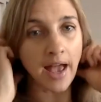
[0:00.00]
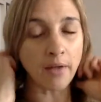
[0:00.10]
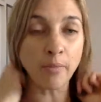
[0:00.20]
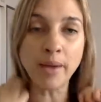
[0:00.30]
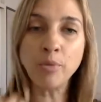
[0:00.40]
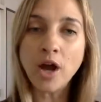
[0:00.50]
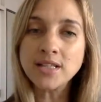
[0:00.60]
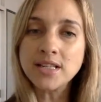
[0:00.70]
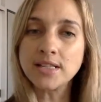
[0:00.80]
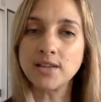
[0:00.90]
my
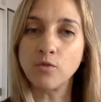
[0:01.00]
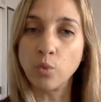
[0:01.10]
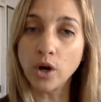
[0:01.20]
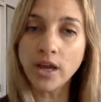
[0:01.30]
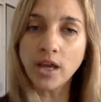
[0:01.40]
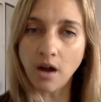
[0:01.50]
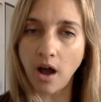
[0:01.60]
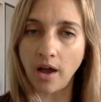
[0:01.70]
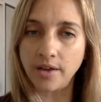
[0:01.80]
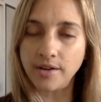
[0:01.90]
process of working
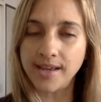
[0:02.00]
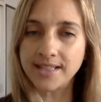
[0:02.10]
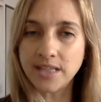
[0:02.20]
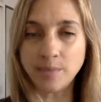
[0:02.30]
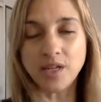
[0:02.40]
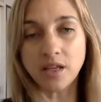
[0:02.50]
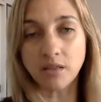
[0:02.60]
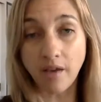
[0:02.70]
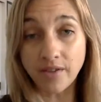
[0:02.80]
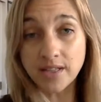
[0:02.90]
on accepting and
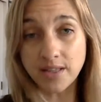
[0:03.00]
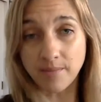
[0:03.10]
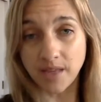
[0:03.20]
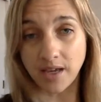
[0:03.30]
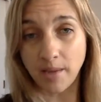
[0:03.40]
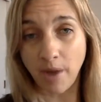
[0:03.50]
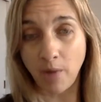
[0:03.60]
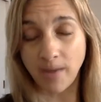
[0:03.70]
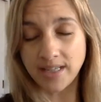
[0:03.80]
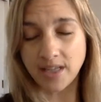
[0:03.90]
loving something about
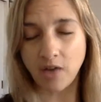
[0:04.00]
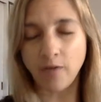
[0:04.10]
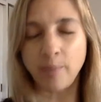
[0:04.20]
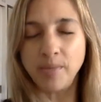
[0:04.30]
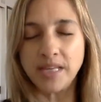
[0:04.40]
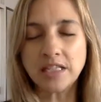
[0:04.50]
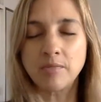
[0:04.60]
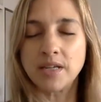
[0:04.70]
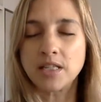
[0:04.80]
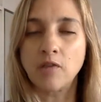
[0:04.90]
myself, a piece of
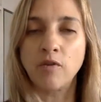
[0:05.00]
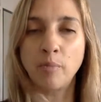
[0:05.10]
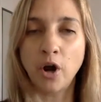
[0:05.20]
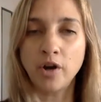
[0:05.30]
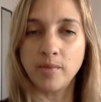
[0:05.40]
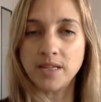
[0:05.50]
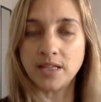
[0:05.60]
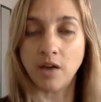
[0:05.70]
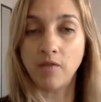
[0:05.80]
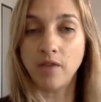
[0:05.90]
myself, a part of
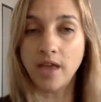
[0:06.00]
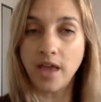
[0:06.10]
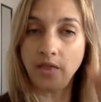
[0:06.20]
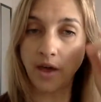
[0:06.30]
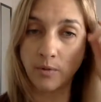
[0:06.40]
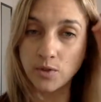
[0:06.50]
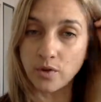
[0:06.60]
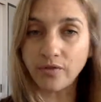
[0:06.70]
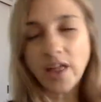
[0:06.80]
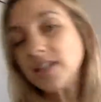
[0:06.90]
myself, that was
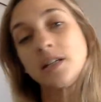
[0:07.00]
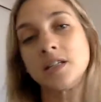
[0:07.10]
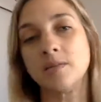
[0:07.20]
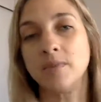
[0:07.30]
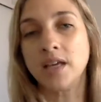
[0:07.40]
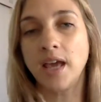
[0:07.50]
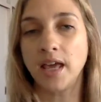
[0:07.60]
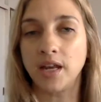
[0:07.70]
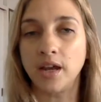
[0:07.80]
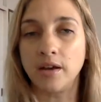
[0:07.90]
reflected to me
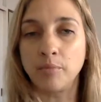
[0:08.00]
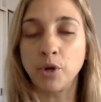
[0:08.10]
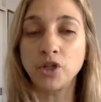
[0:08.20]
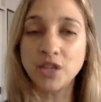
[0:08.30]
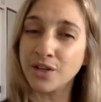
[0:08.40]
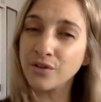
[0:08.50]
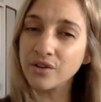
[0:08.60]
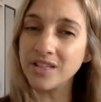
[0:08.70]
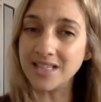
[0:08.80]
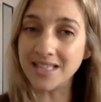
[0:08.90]
in a
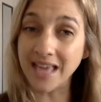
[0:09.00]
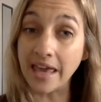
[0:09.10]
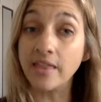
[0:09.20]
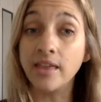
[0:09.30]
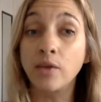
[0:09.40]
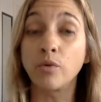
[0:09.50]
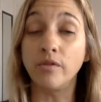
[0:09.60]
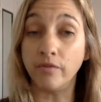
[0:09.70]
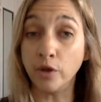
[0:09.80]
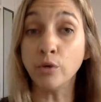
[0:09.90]
particularly scathing
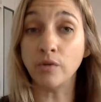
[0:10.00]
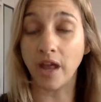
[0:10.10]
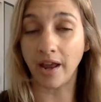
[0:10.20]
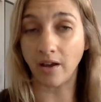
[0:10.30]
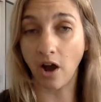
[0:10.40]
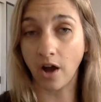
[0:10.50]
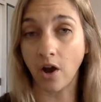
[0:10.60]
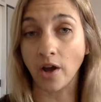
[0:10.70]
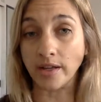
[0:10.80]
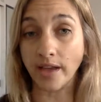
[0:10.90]
review that I got
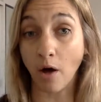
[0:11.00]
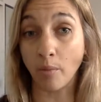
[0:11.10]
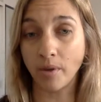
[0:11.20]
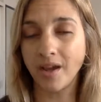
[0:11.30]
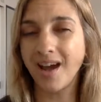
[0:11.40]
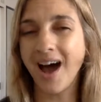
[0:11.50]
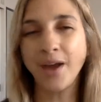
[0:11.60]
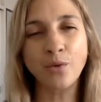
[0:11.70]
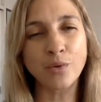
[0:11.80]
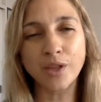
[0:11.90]
on Yelp. I
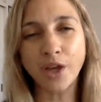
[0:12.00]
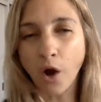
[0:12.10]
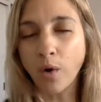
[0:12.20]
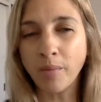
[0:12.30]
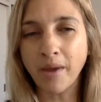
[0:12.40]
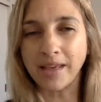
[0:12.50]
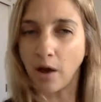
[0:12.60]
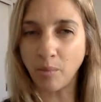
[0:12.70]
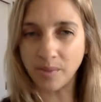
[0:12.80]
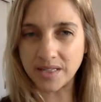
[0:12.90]
don't really go on my
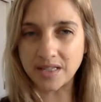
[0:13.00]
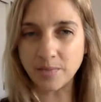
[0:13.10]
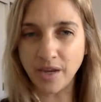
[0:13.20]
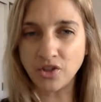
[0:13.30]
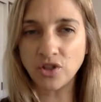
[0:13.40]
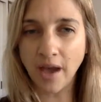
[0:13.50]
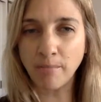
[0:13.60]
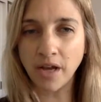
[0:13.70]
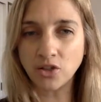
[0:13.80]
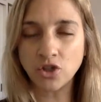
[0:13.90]
Yelp business page that
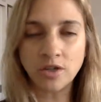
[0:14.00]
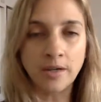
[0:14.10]
much.